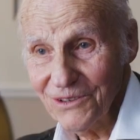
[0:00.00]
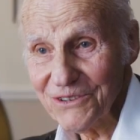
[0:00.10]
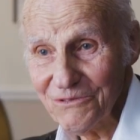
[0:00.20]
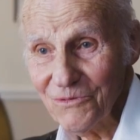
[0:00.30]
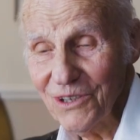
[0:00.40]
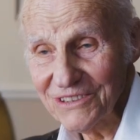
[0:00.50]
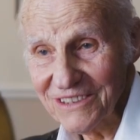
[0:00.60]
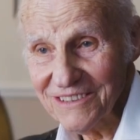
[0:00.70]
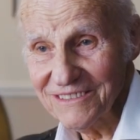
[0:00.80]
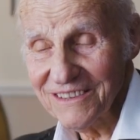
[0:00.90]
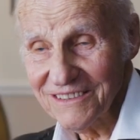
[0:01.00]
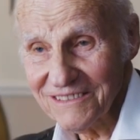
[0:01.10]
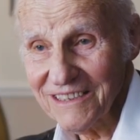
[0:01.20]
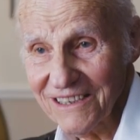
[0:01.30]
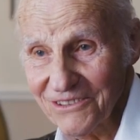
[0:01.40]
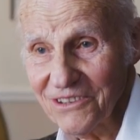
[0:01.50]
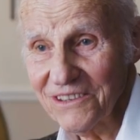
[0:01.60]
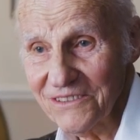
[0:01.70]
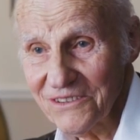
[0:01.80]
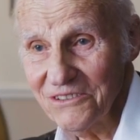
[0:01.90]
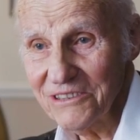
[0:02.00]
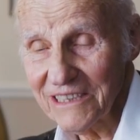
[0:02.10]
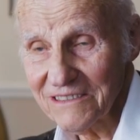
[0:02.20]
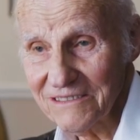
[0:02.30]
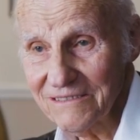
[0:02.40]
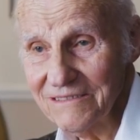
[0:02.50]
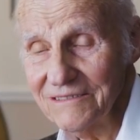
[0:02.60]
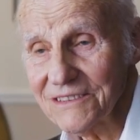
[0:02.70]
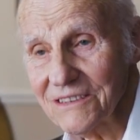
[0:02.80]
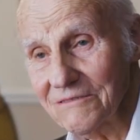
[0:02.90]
what you want and how you're going to do it and so